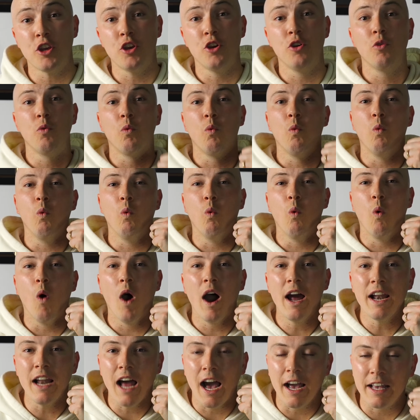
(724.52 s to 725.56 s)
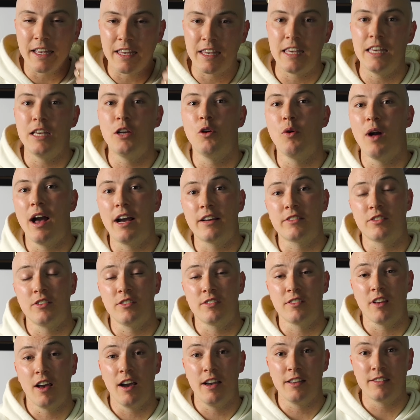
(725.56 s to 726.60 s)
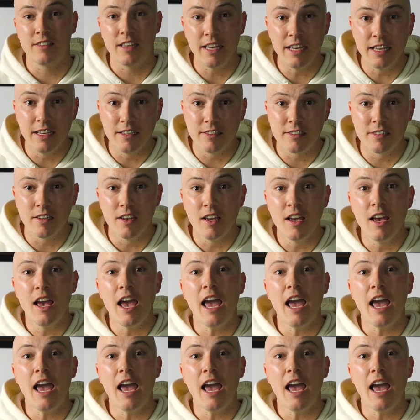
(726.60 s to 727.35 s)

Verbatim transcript: you what a Kegel exercise is